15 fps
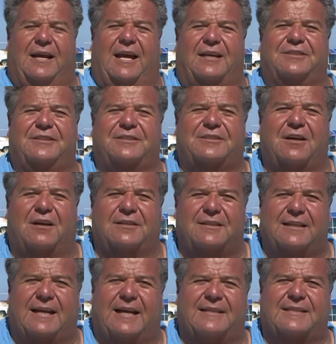As you saw in
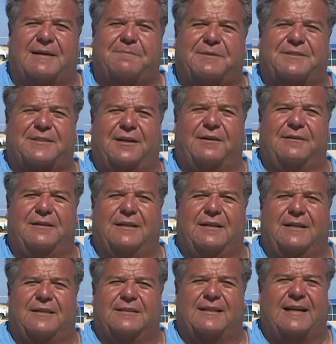today's episode
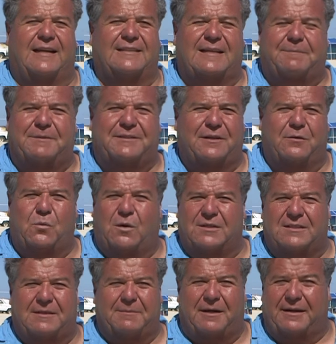
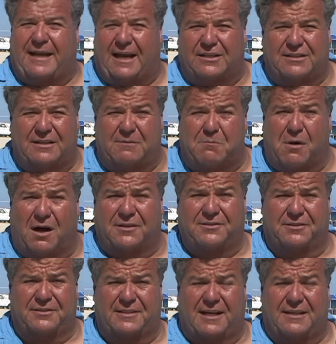wasn't about catching a
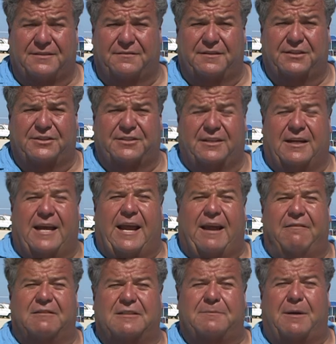monster-sized fish.
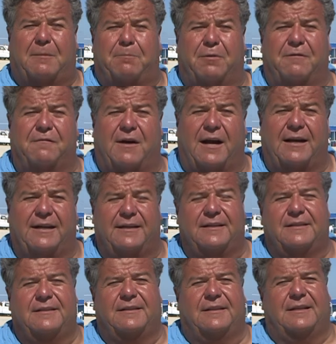It was about providing
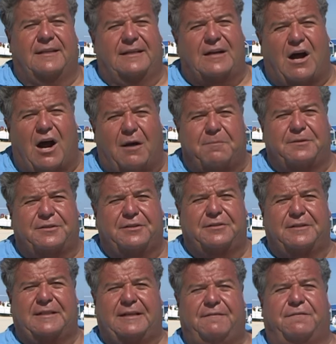an
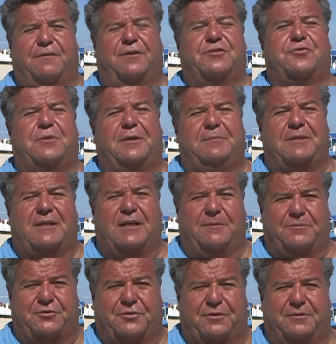opportunity for a dream to
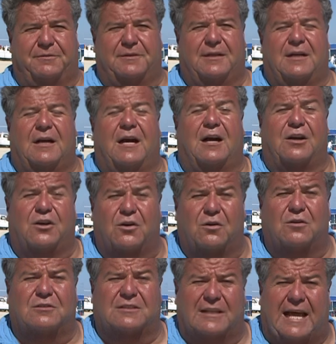come true, a
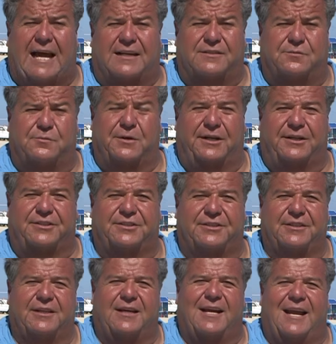girl's last wish.
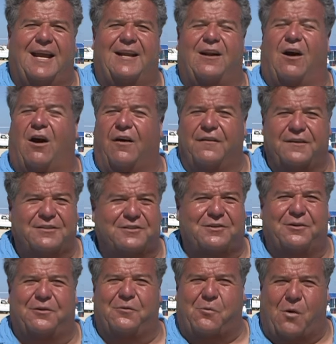And all this
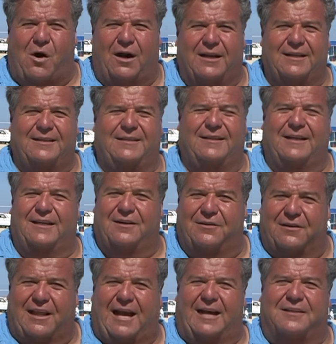girl wanted in her
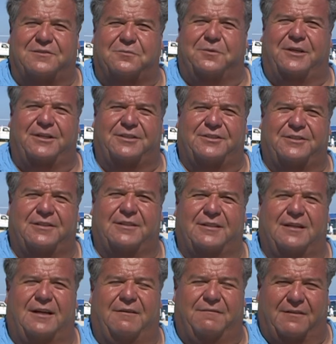last wish
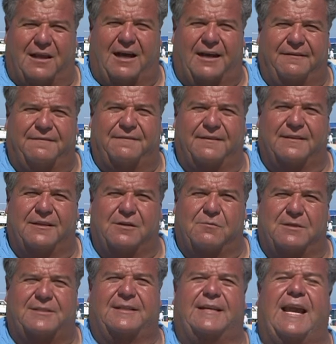of life
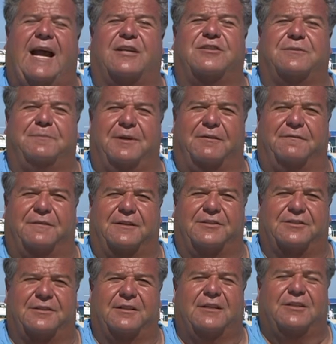was to catch a
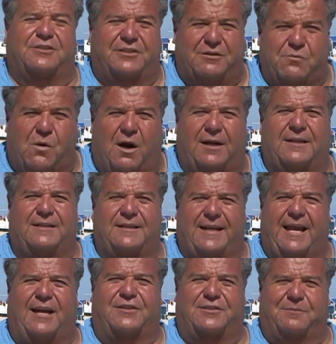billfish. She wanted to
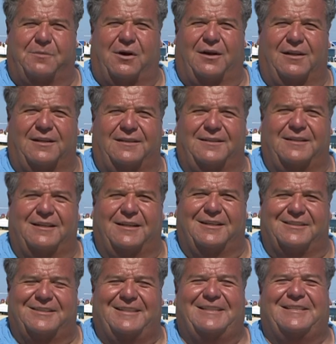catch a marlin.
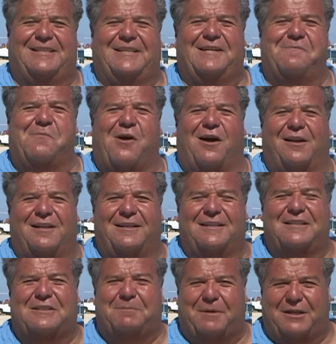She'd seen a marlin
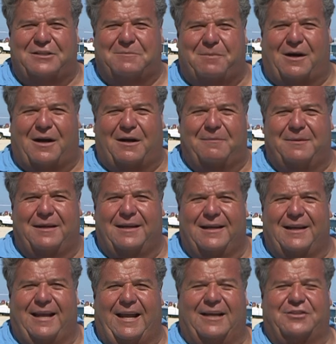in SpongeBob
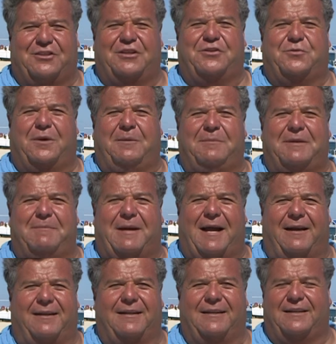and she dreamed
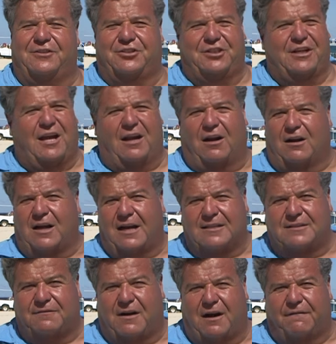about it, and she got all
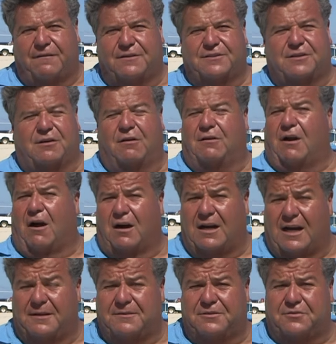kinds of offers to go on all
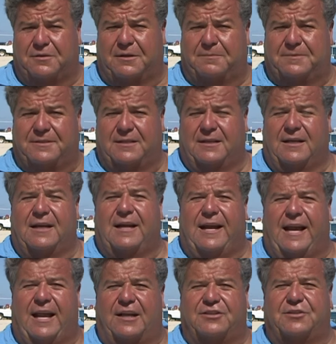kinds of trips,
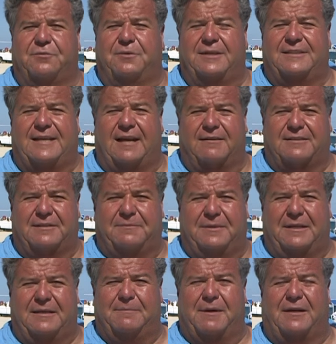and she reached out to
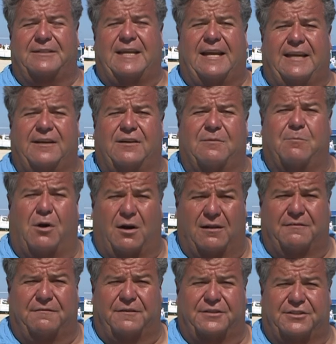me about taking her
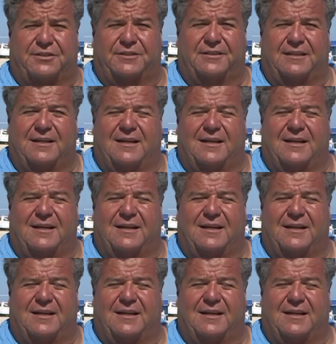marlin fishing.